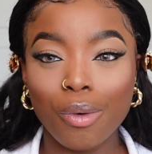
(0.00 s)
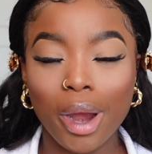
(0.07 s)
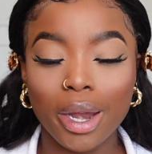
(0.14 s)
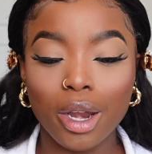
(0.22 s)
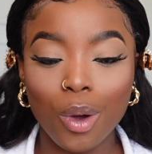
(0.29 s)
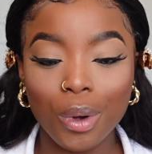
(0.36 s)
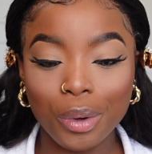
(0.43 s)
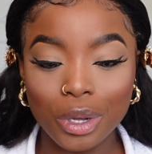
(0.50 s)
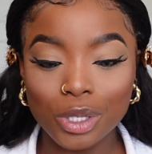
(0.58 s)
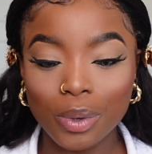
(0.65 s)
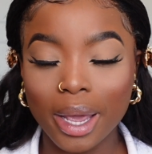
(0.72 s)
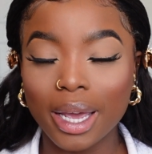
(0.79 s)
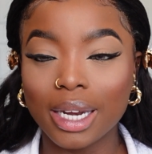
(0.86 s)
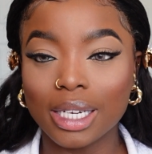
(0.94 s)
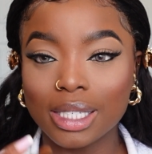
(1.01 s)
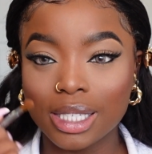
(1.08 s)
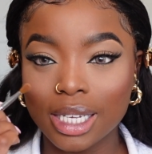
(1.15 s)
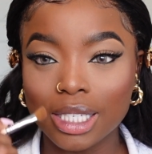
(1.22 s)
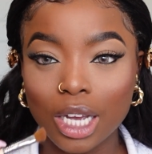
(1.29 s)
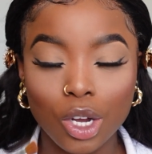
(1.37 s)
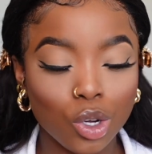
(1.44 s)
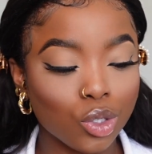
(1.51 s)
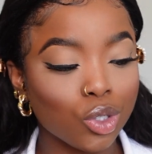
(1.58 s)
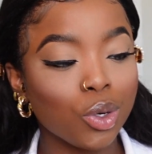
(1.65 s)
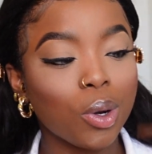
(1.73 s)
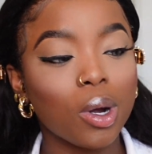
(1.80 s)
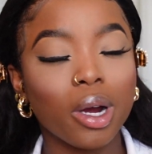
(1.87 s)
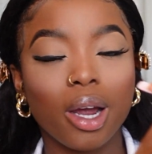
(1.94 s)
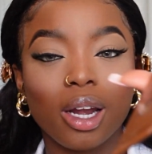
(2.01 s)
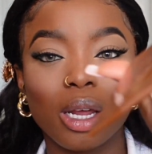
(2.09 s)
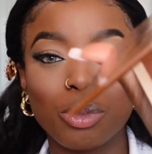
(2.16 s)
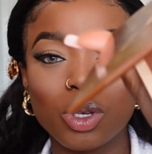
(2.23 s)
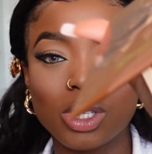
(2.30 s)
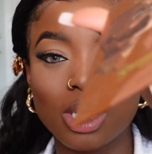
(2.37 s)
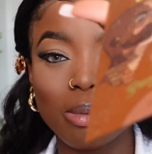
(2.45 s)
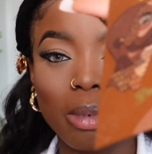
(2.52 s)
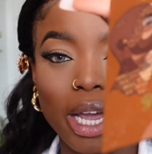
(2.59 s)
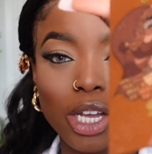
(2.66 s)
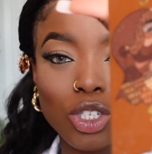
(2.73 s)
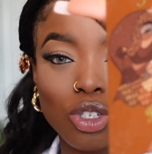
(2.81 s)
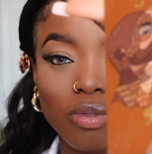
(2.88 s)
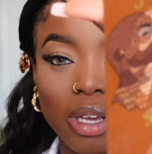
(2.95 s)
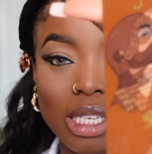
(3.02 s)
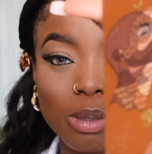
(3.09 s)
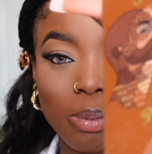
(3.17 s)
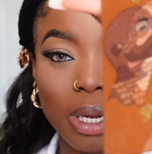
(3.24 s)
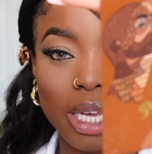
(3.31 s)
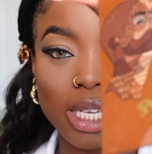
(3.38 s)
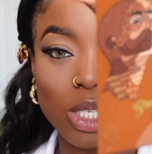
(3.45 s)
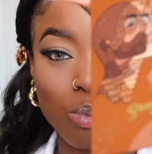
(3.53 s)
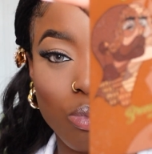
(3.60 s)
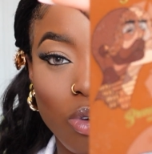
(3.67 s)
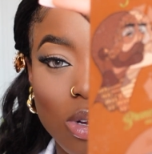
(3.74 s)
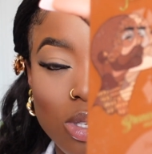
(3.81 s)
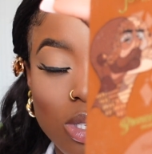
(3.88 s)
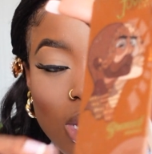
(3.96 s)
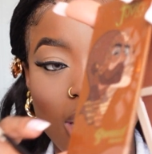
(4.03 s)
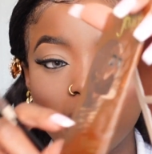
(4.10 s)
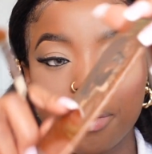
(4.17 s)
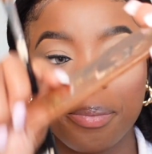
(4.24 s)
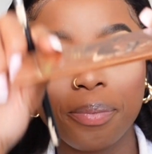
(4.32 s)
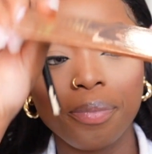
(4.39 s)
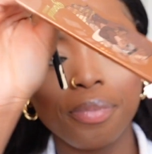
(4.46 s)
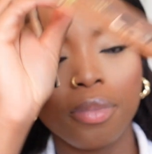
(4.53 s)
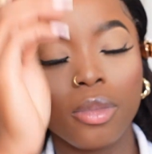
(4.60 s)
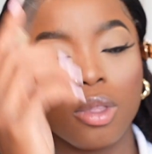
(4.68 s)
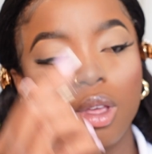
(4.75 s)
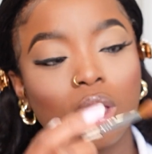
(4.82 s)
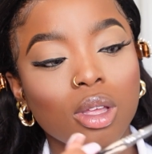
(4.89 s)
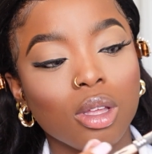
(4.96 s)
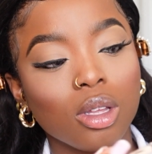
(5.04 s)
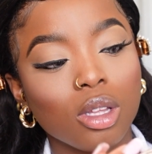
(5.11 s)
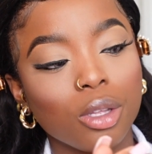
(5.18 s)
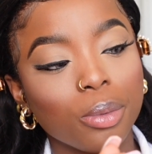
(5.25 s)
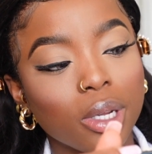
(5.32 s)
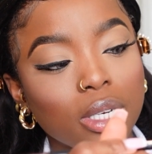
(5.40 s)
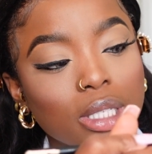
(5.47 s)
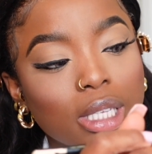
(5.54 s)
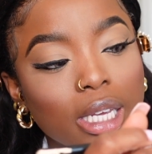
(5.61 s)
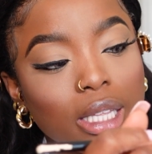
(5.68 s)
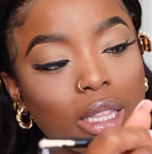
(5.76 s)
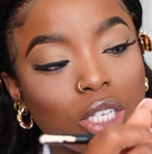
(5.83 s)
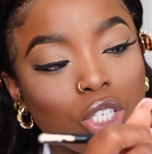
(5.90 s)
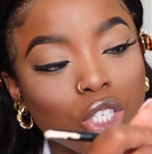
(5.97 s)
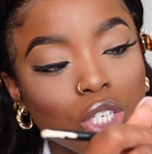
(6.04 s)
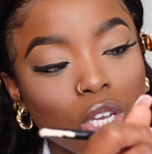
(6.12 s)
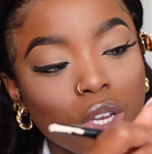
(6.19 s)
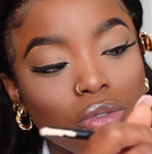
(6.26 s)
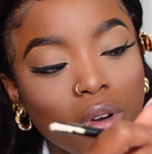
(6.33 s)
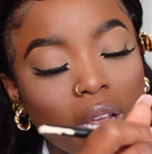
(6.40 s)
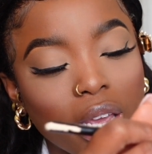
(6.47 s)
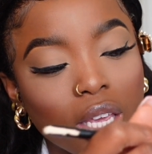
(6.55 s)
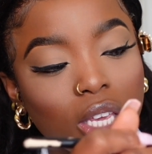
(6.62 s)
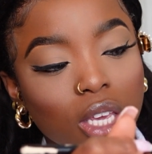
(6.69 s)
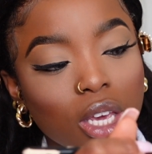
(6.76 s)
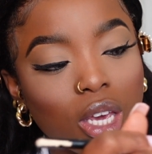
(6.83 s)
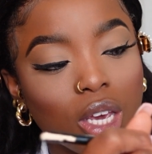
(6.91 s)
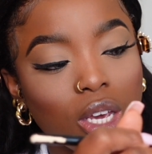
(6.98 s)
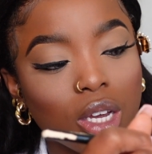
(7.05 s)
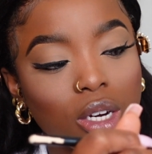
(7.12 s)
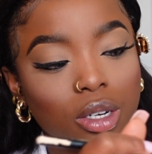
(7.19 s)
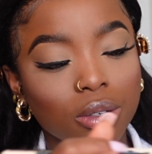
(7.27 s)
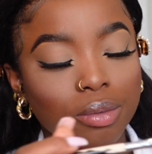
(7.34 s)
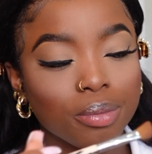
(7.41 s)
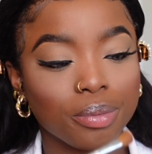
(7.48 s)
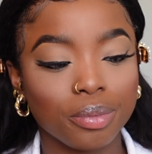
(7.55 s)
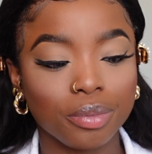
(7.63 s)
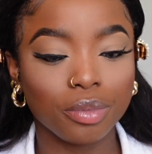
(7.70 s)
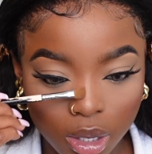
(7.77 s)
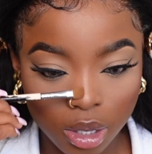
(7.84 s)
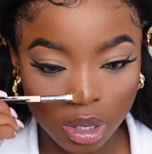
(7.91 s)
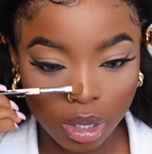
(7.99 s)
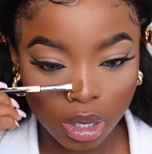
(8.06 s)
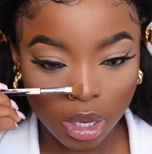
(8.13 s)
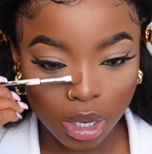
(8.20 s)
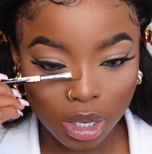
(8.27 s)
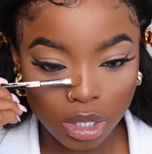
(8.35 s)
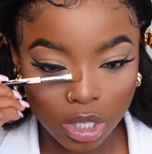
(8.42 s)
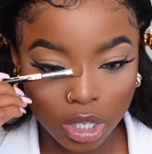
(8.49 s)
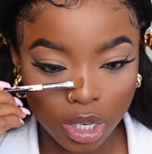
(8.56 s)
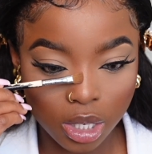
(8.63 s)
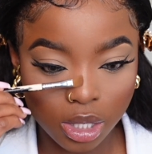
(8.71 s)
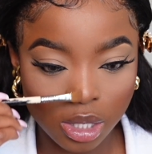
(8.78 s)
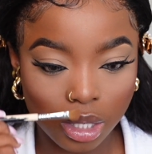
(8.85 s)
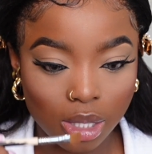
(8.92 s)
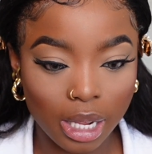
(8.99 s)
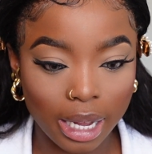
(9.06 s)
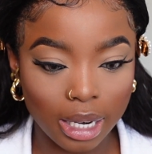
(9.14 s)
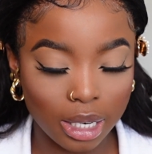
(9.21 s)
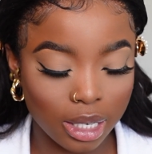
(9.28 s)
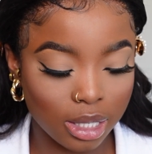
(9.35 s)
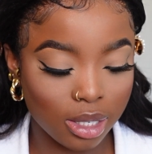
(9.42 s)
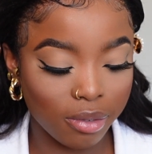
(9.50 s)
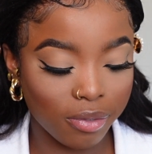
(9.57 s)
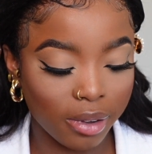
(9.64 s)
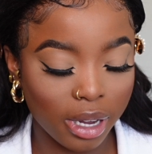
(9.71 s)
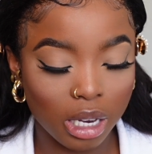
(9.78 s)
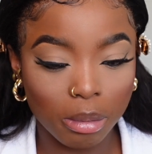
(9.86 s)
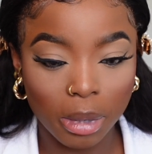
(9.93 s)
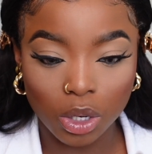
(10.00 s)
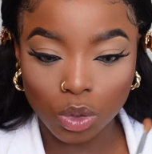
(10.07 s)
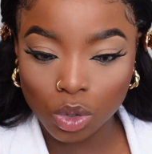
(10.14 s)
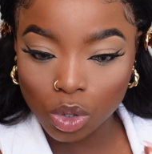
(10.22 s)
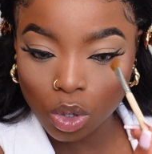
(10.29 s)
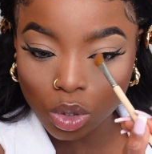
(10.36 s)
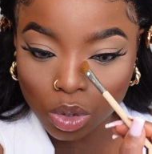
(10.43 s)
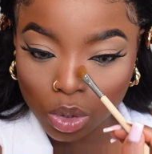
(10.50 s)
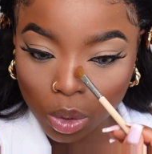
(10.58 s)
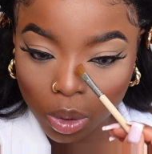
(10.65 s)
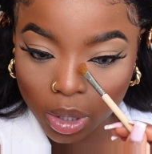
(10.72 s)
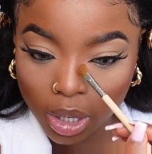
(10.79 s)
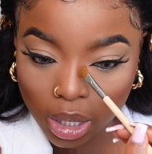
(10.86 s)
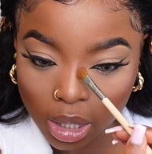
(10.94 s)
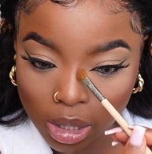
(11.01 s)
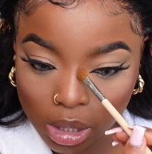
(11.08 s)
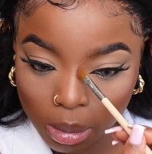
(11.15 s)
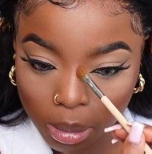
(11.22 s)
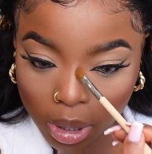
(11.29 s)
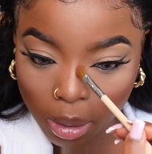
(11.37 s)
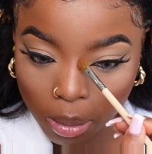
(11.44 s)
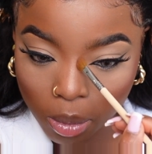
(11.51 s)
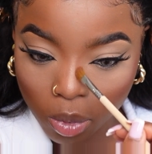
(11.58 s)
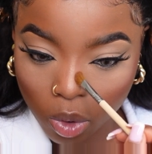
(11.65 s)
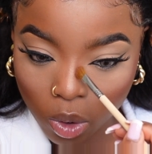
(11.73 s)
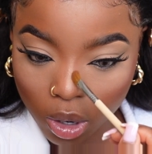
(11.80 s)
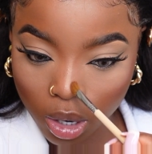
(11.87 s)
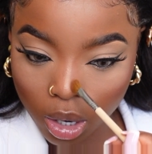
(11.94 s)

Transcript: right now we're going to go ahead and set our contour, and I'm using my Juvia's Place bronzer. I'm gonna take this shade right here and just slightly define my nose contour a little bit more.